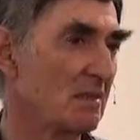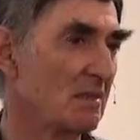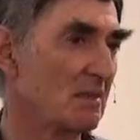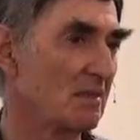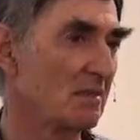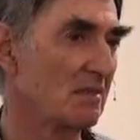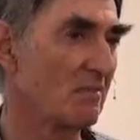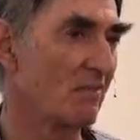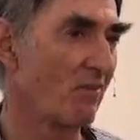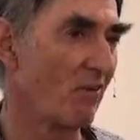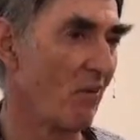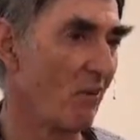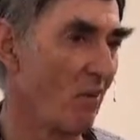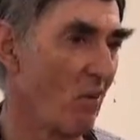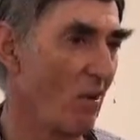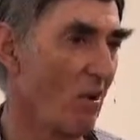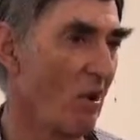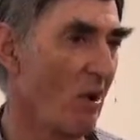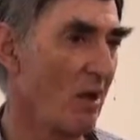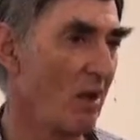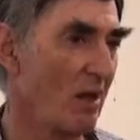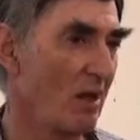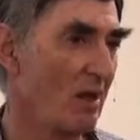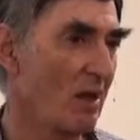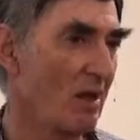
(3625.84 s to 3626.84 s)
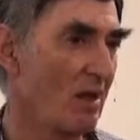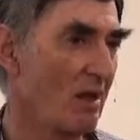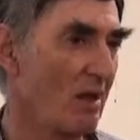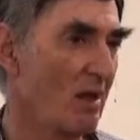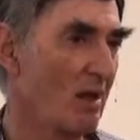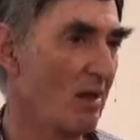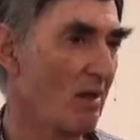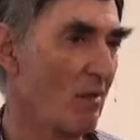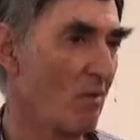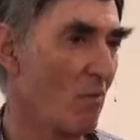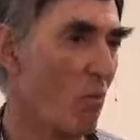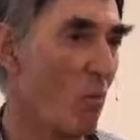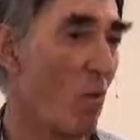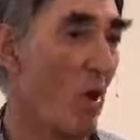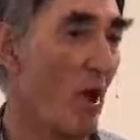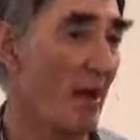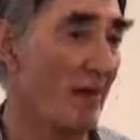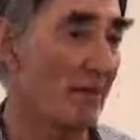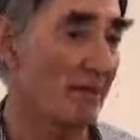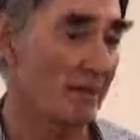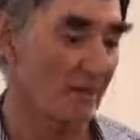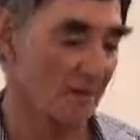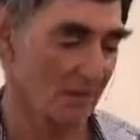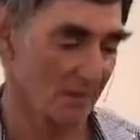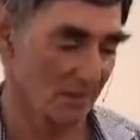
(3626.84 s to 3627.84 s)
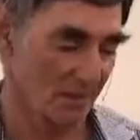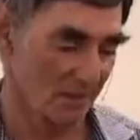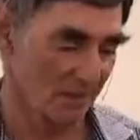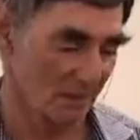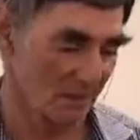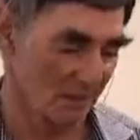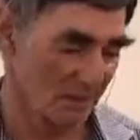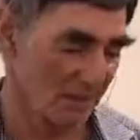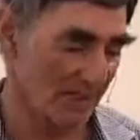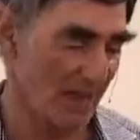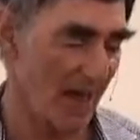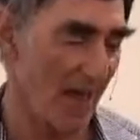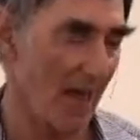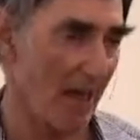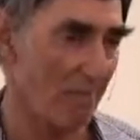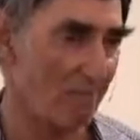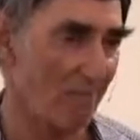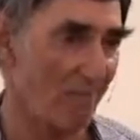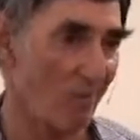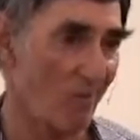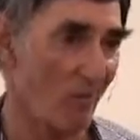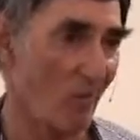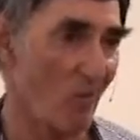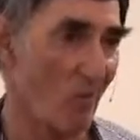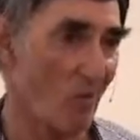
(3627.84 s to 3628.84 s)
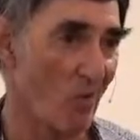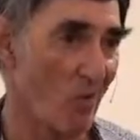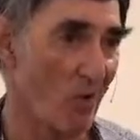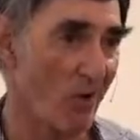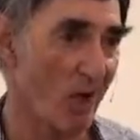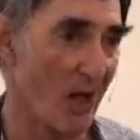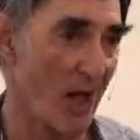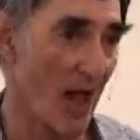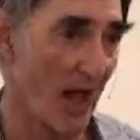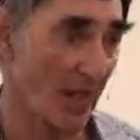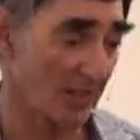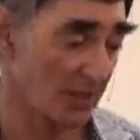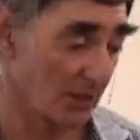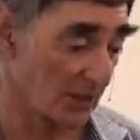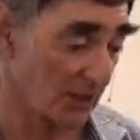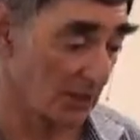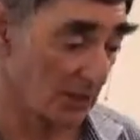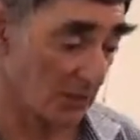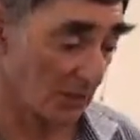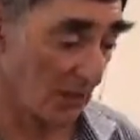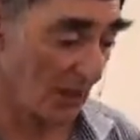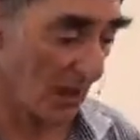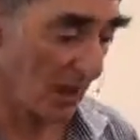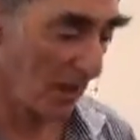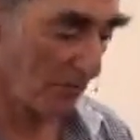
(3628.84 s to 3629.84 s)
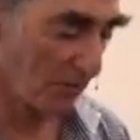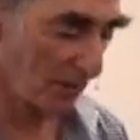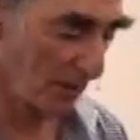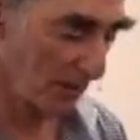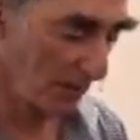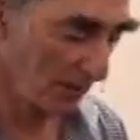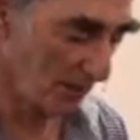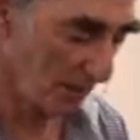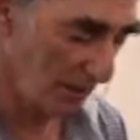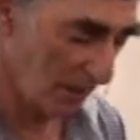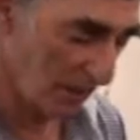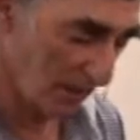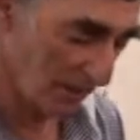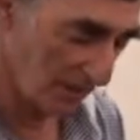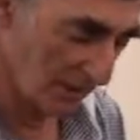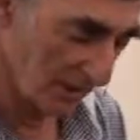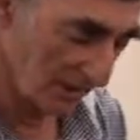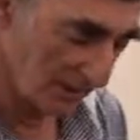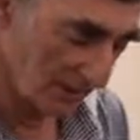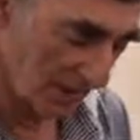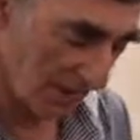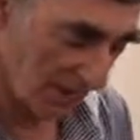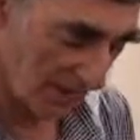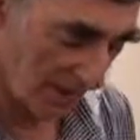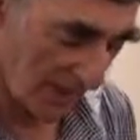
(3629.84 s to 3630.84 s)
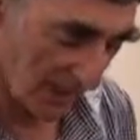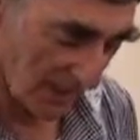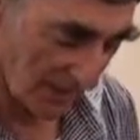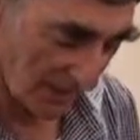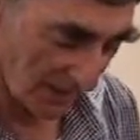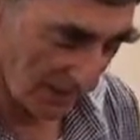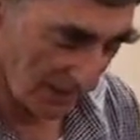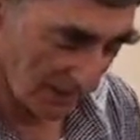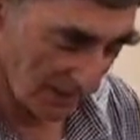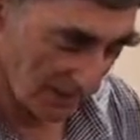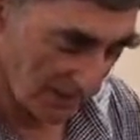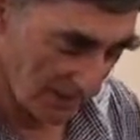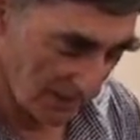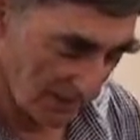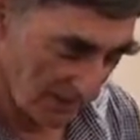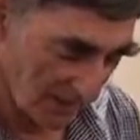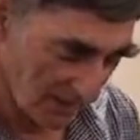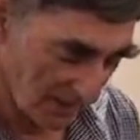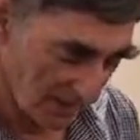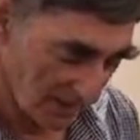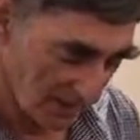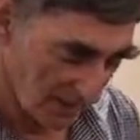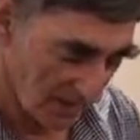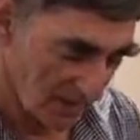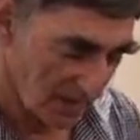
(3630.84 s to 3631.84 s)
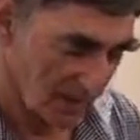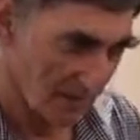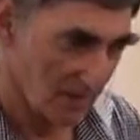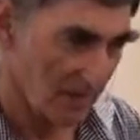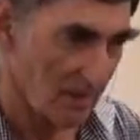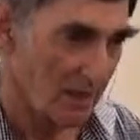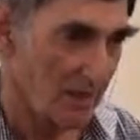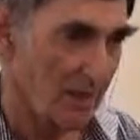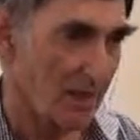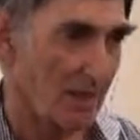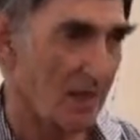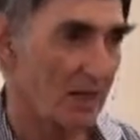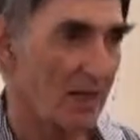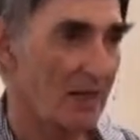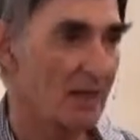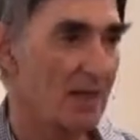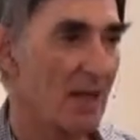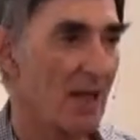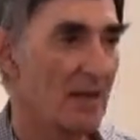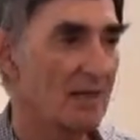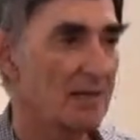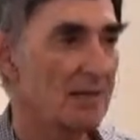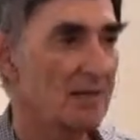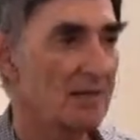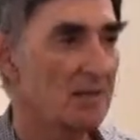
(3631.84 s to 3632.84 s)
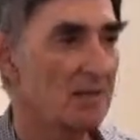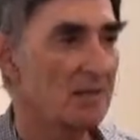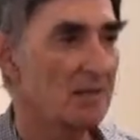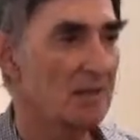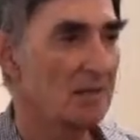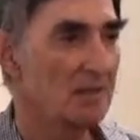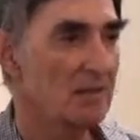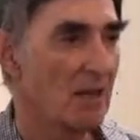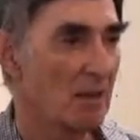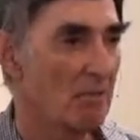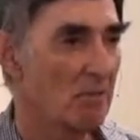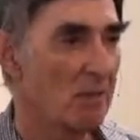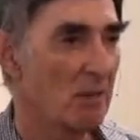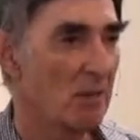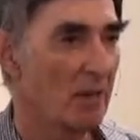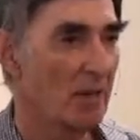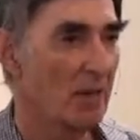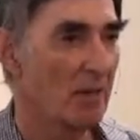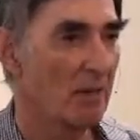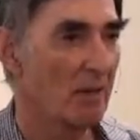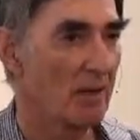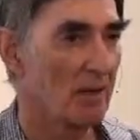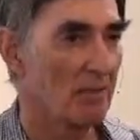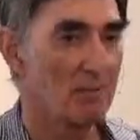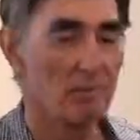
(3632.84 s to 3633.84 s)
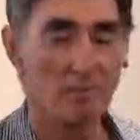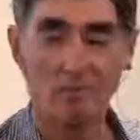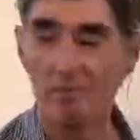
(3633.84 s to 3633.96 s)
floor, white slab floor, as described in the Tanakh, in that temple area.